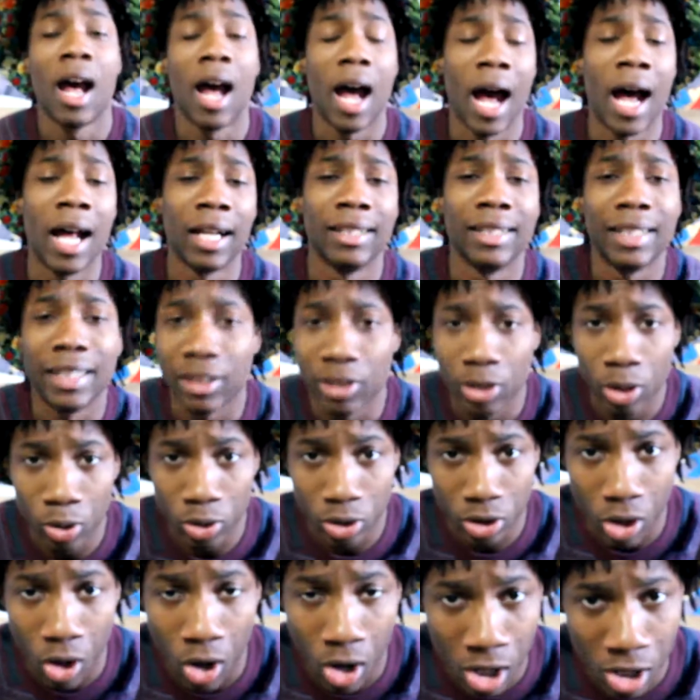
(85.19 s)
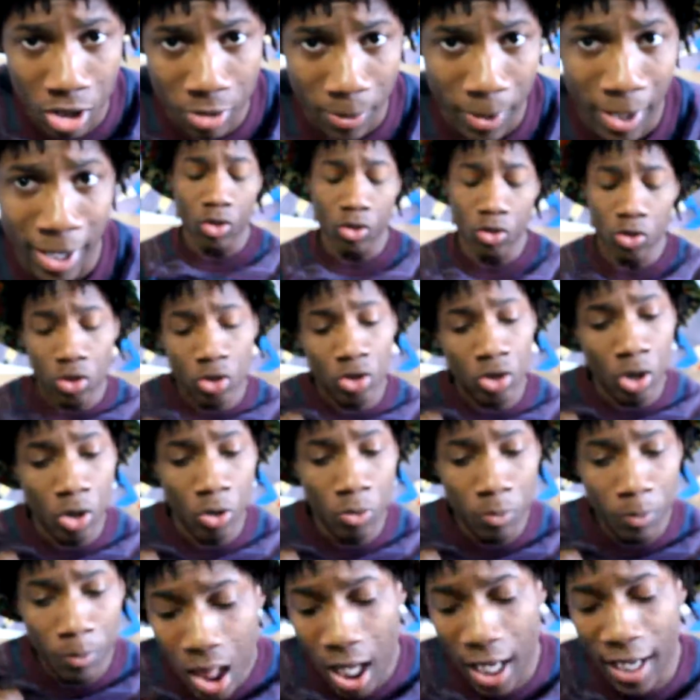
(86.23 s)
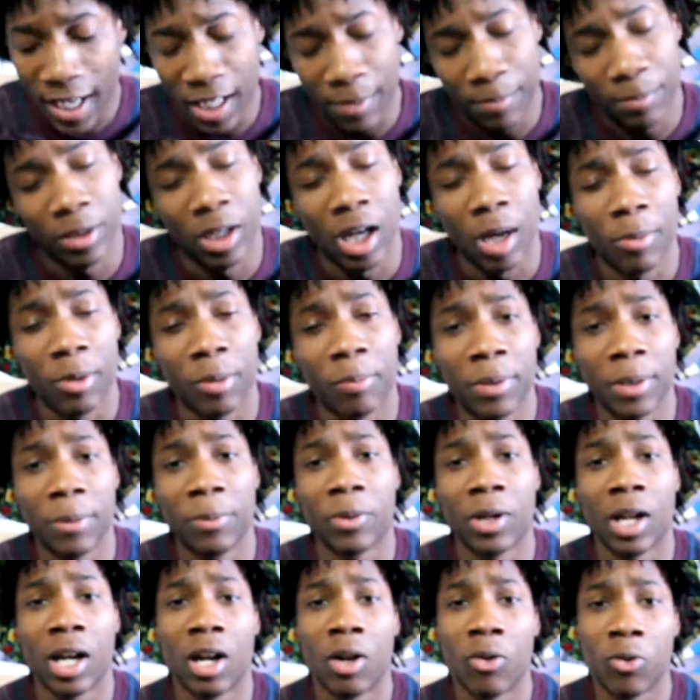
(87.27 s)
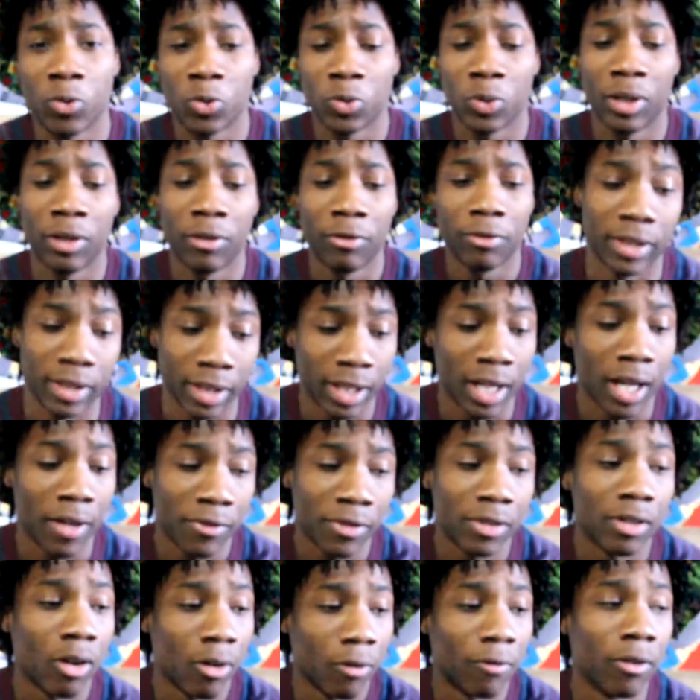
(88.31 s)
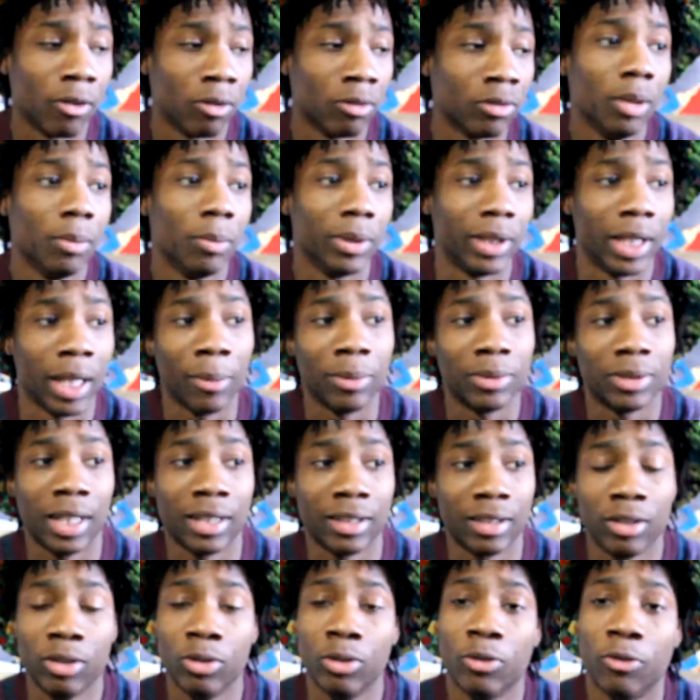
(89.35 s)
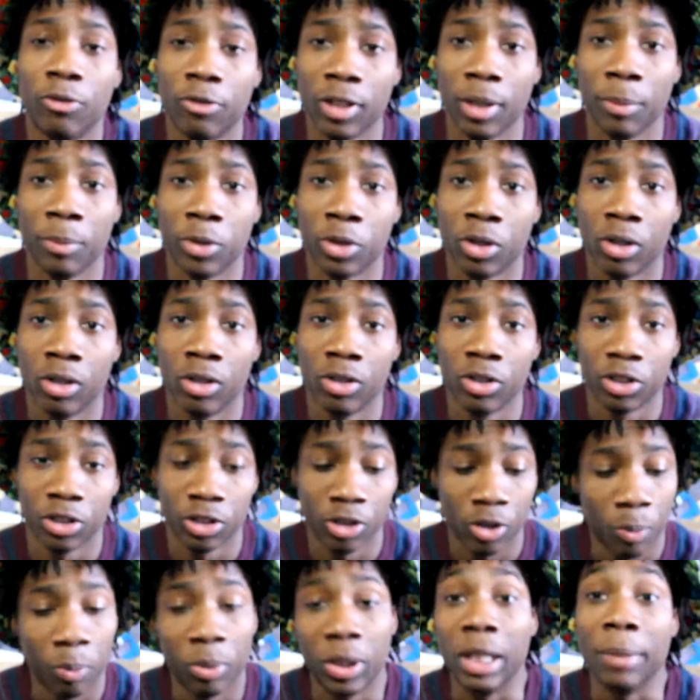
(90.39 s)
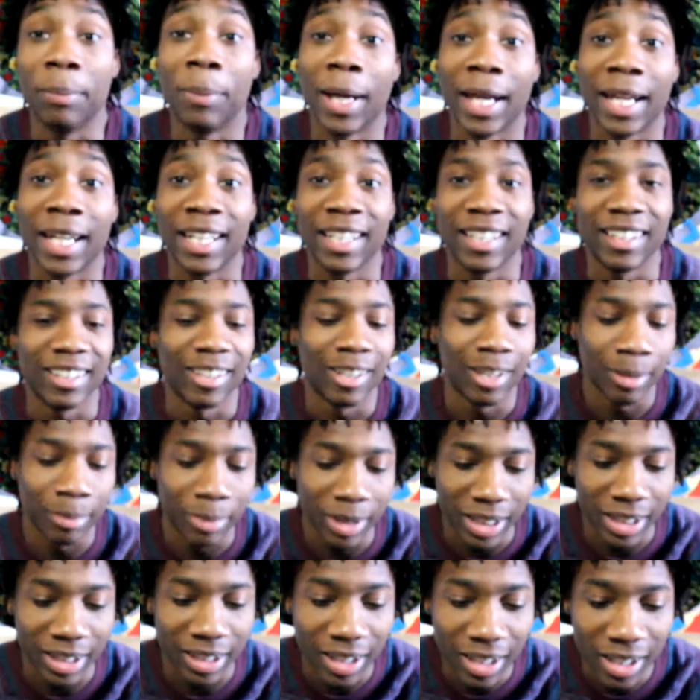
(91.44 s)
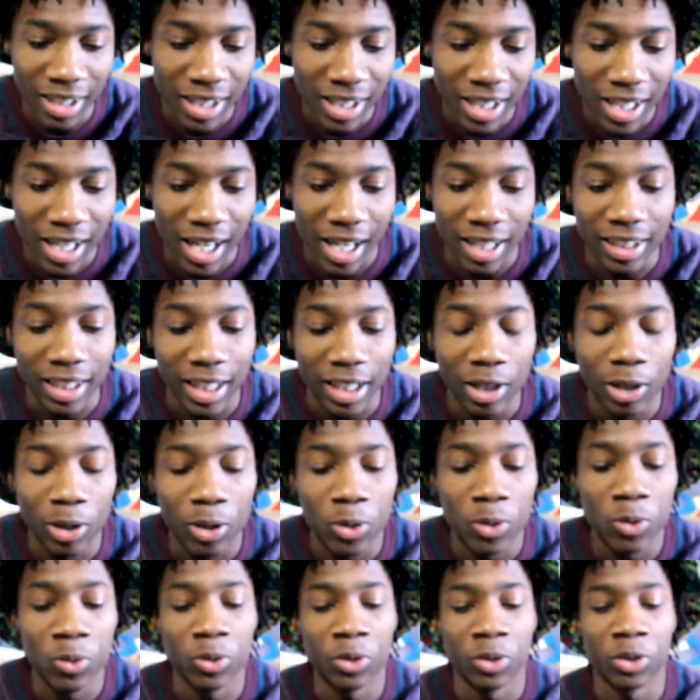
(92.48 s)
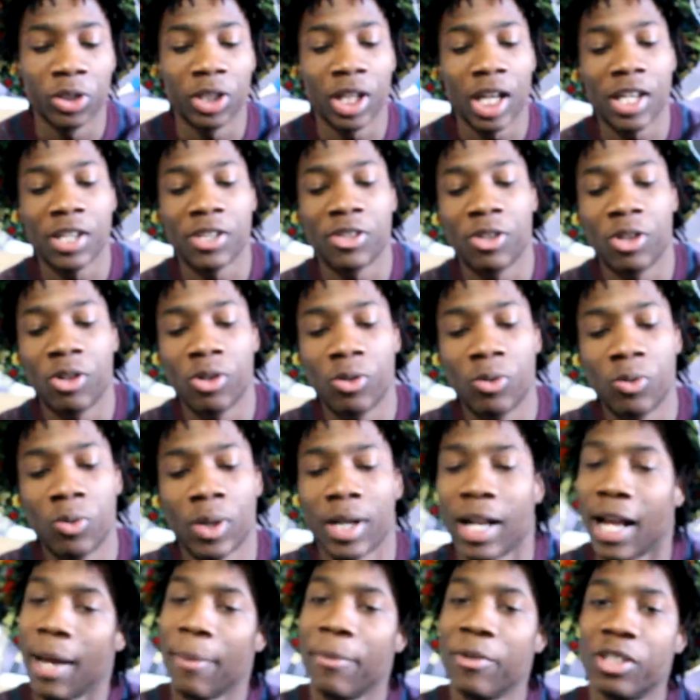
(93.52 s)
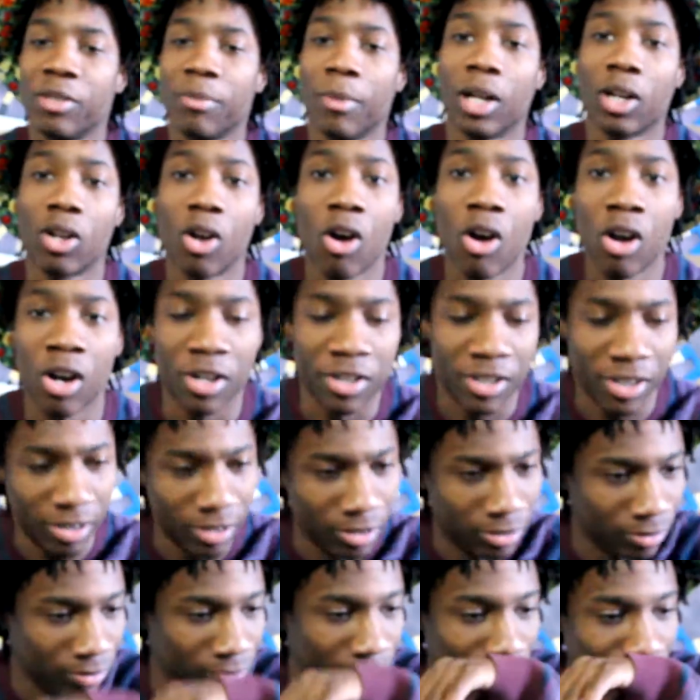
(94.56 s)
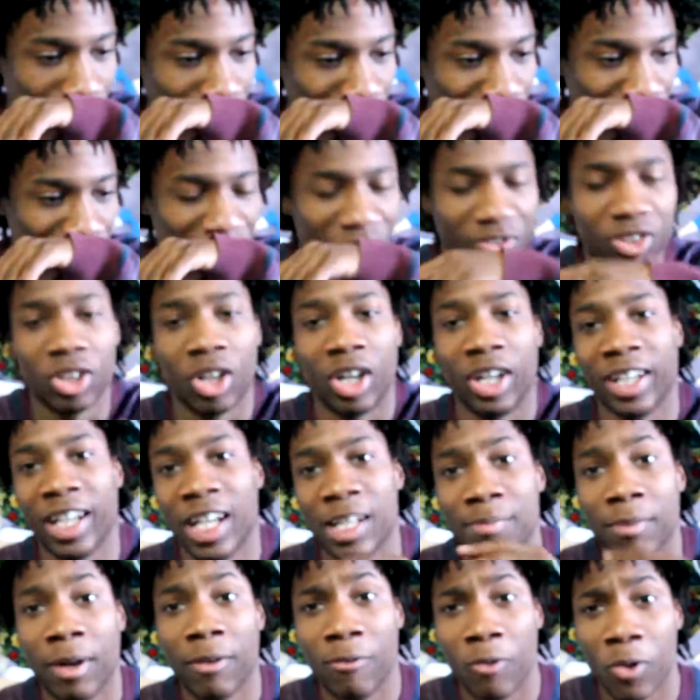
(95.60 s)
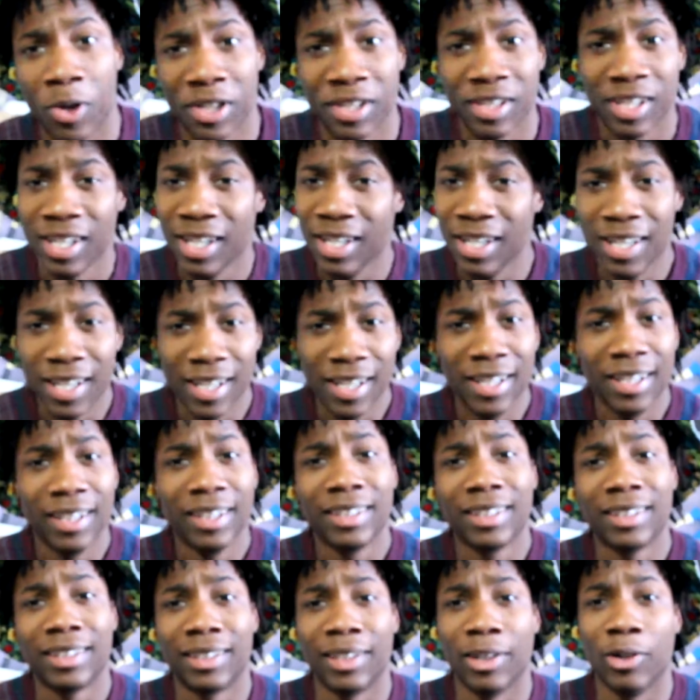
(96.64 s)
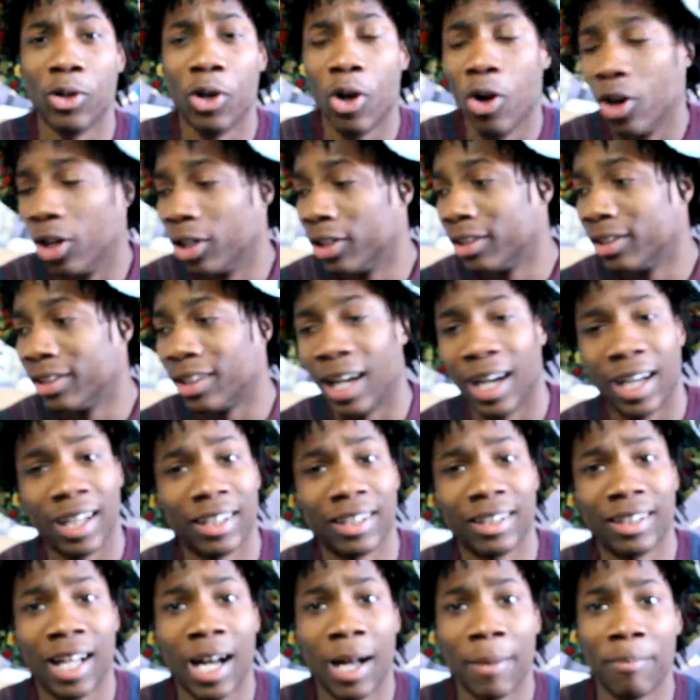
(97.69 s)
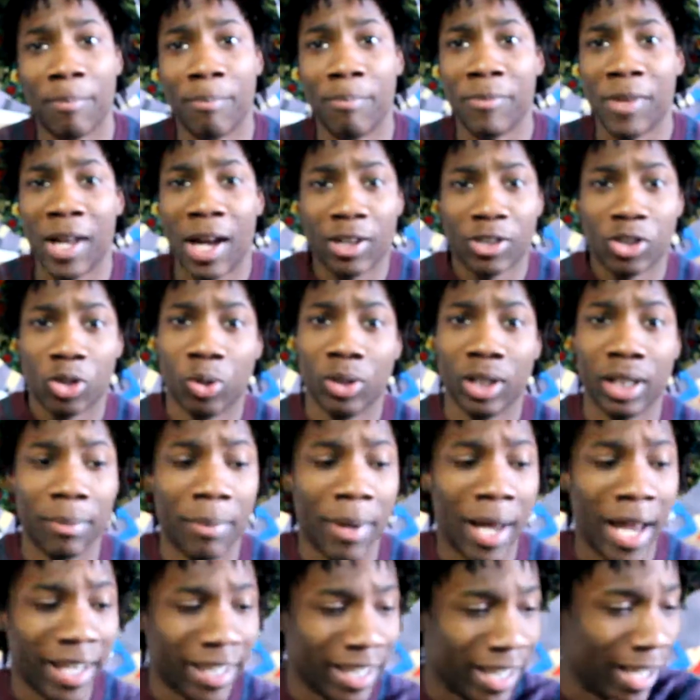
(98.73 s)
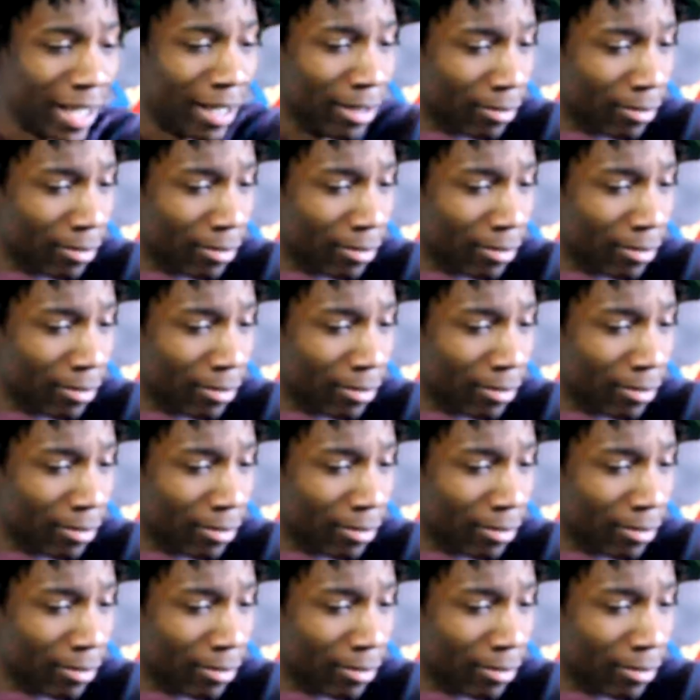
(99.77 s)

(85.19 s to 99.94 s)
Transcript: I need those cards back. So I hit up a couple of people that I was with. Did have cell phones, but they was like the little flip Johns, you know, prepaid, you know what I mean? And I said, yo, do you guys know what happened to my cards? Sorry, my voice still going. Not totally back yet.